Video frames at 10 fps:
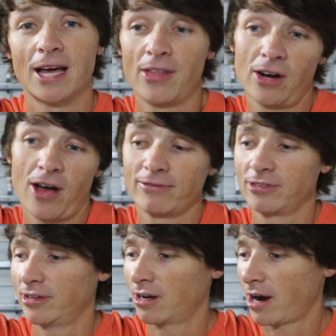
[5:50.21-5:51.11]
and then I'll have to
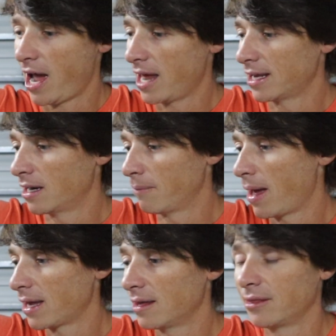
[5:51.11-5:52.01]
figure out how to get them
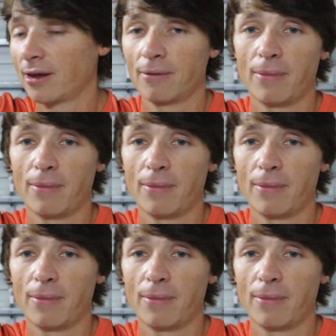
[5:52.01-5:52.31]
back in there,